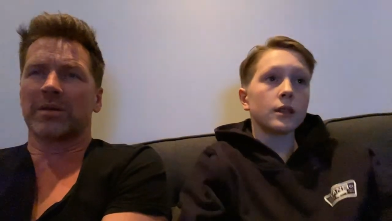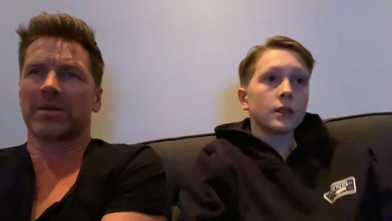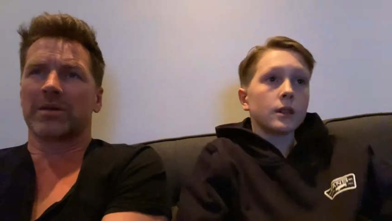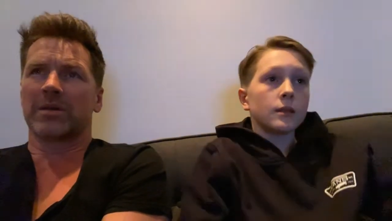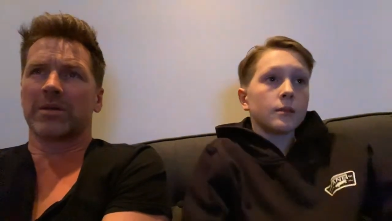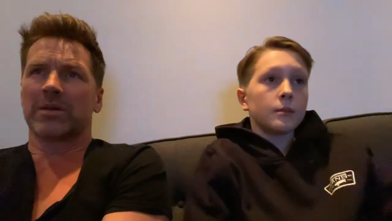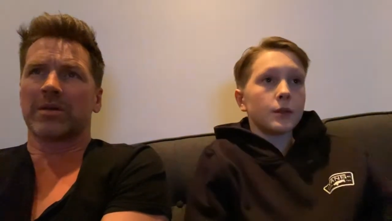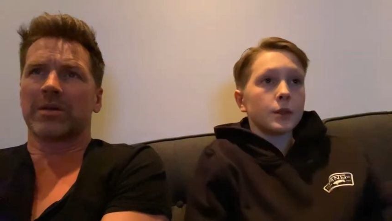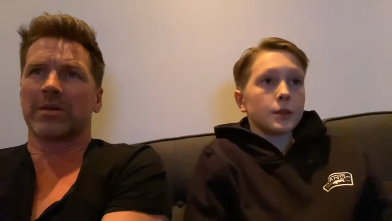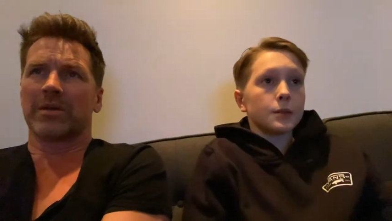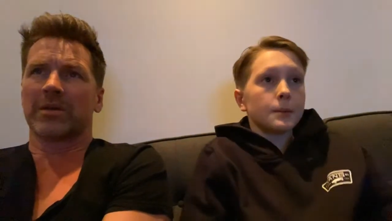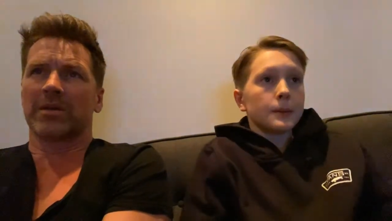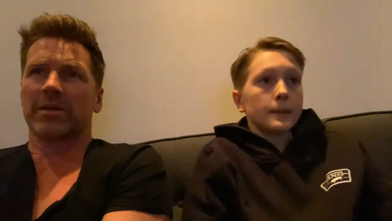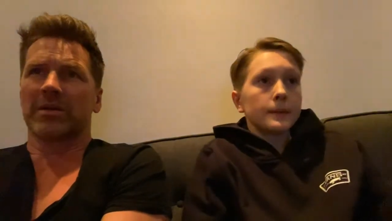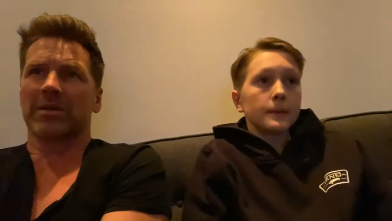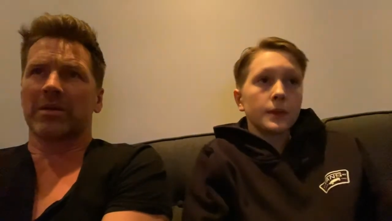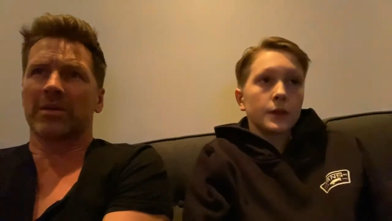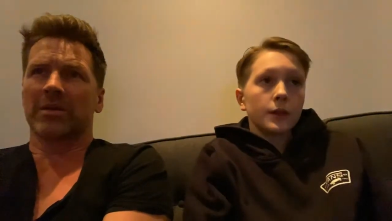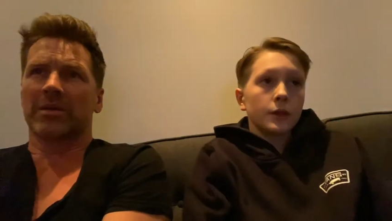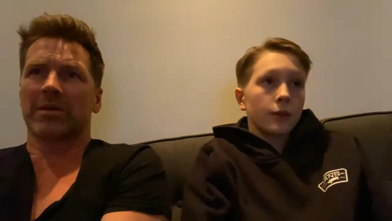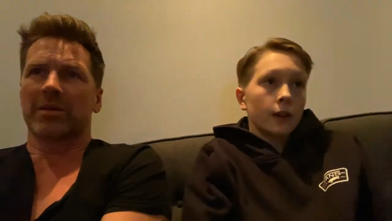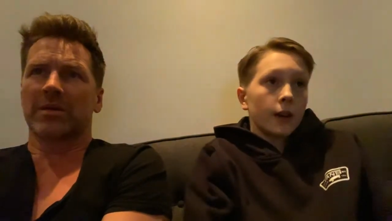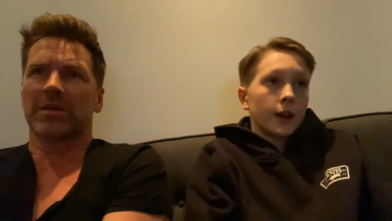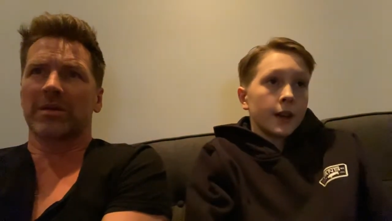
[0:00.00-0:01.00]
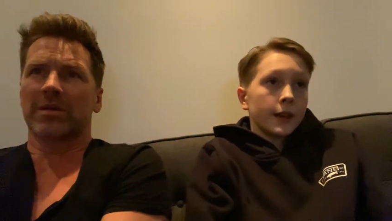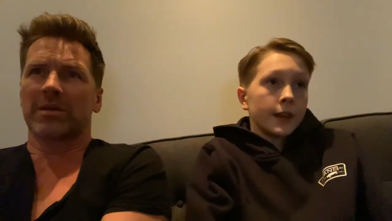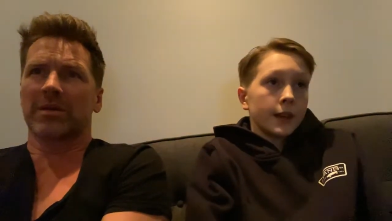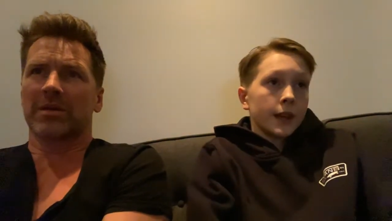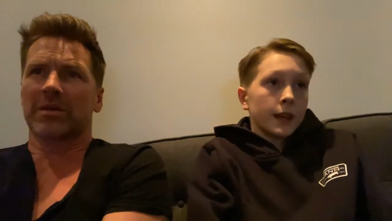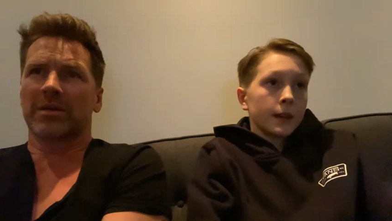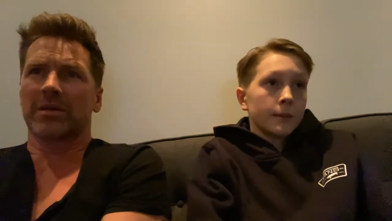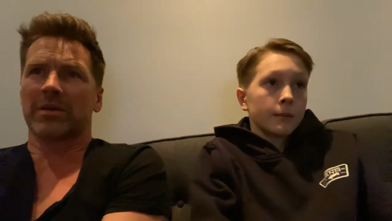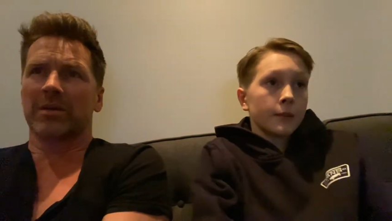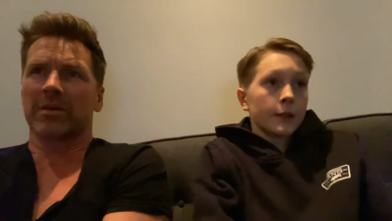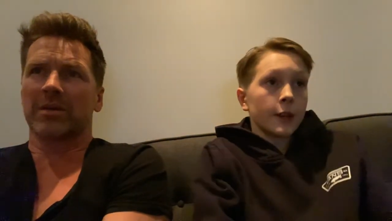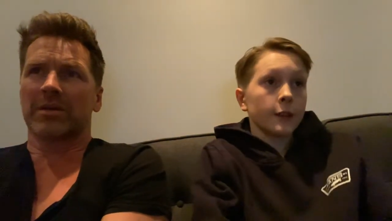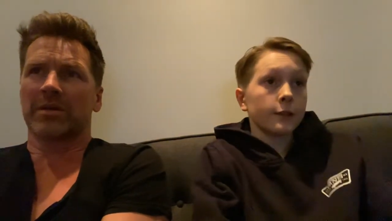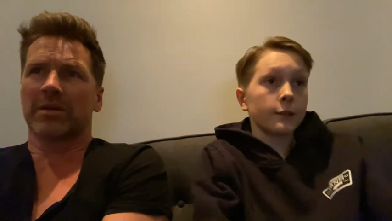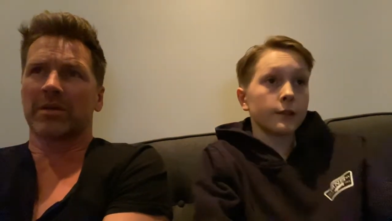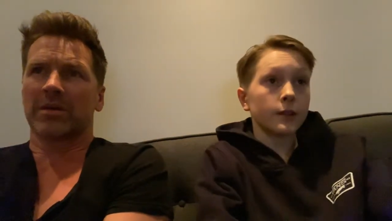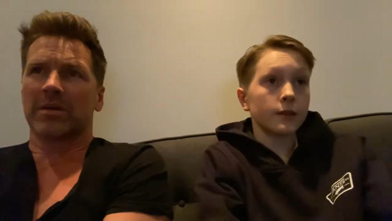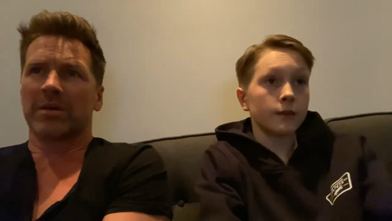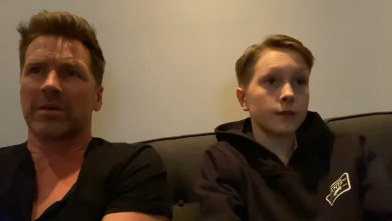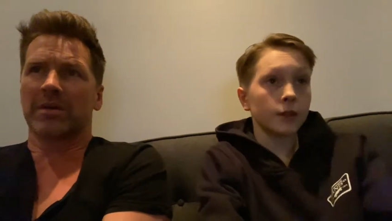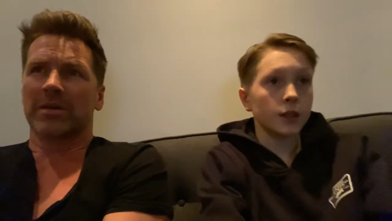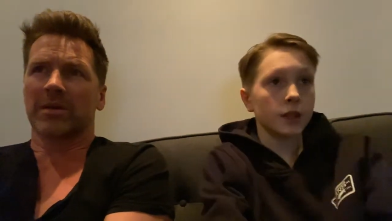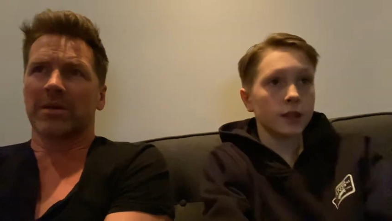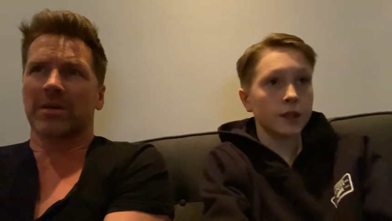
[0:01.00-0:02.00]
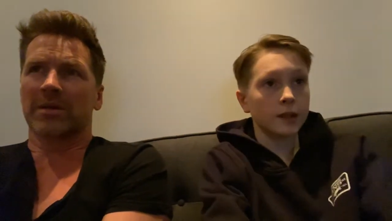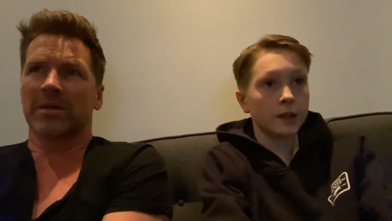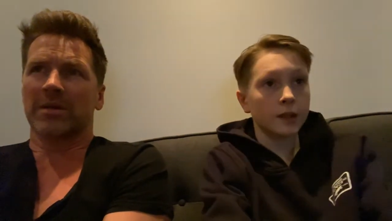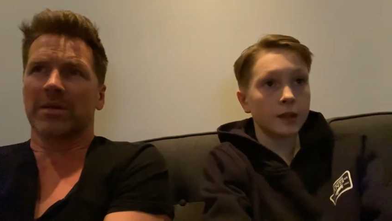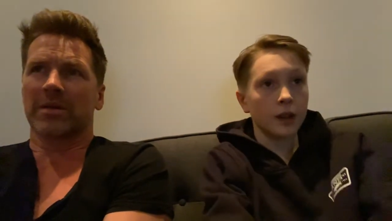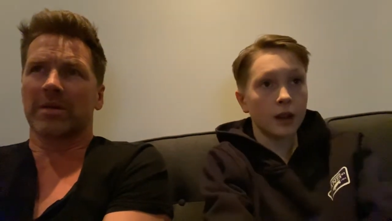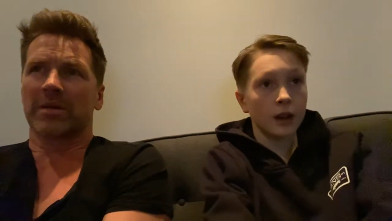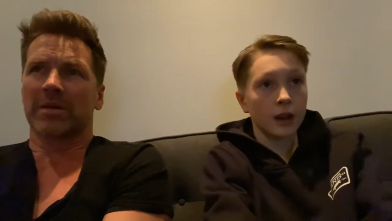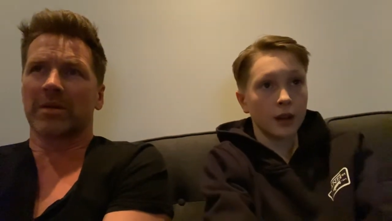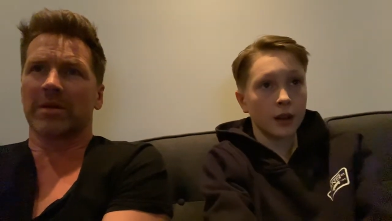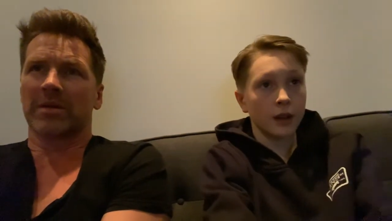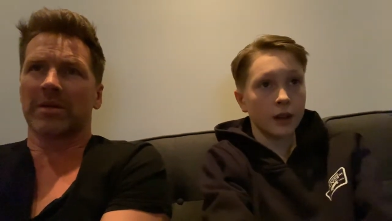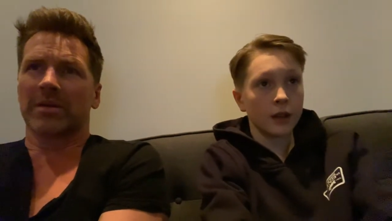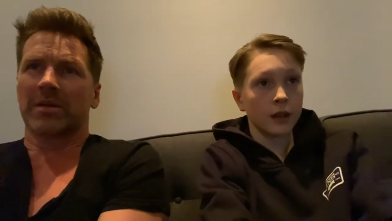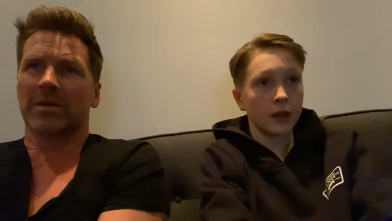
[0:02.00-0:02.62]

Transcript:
Speaker 1: Most people know that name because of his uh,